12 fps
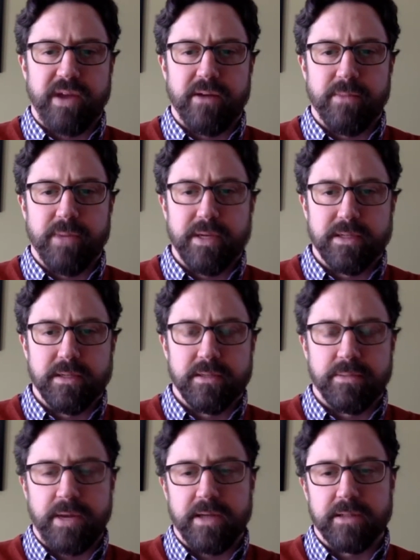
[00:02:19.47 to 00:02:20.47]

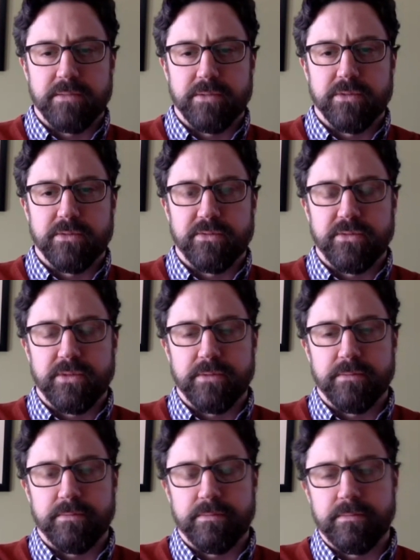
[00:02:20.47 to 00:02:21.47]
file-based as possible
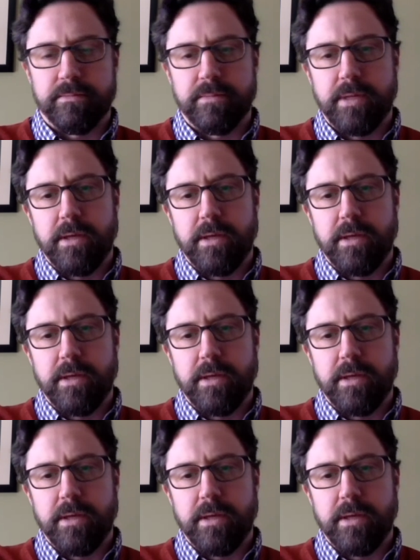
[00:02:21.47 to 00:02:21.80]
from